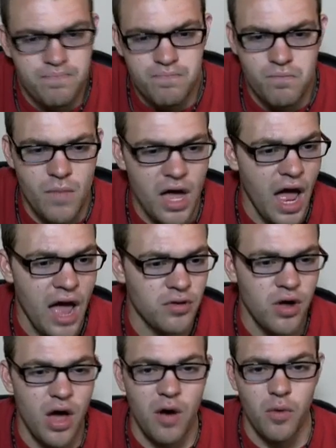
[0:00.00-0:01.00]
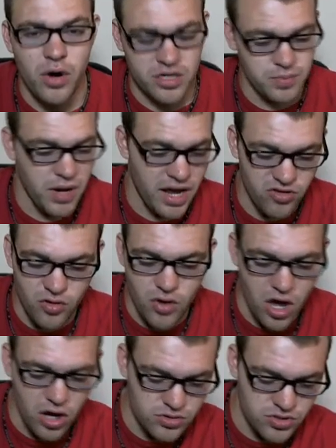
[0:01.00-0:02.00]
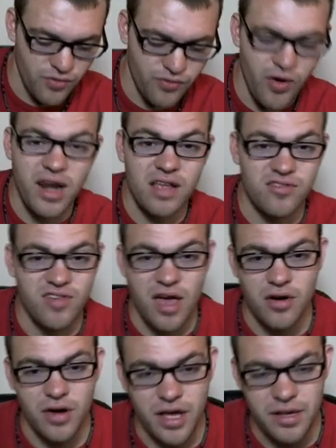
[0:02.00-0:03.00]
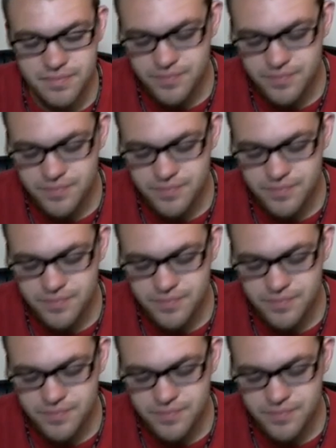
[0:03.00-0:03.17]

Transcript: don't know how it works, but I do know. So Friday and Saturday